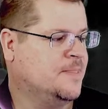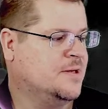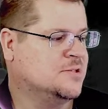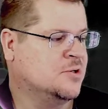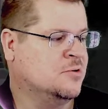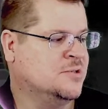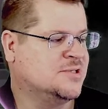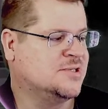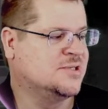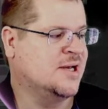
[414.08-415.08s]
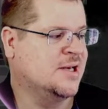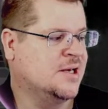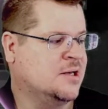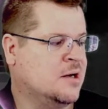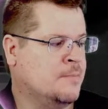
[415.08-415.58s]
So this is
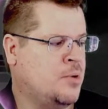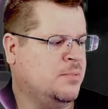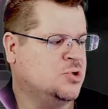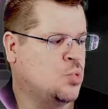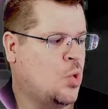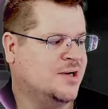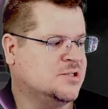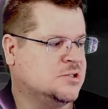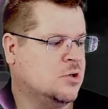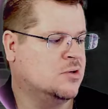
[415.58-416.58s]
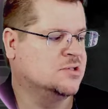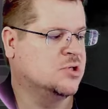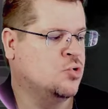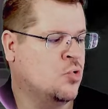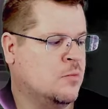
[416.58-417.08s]
taking probably twice as long as it
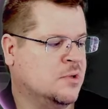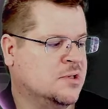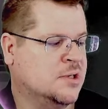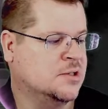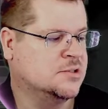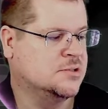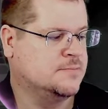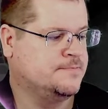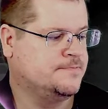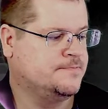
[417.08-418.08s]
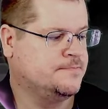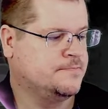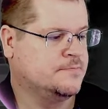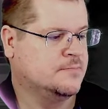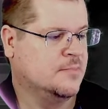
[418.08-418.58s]
normally does.
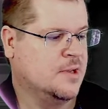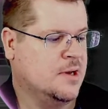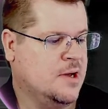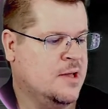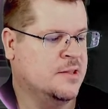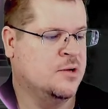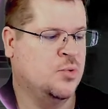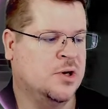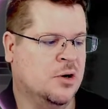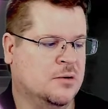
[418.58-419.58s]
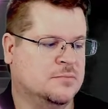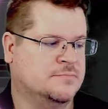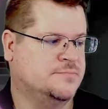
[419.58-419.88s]
And there we go.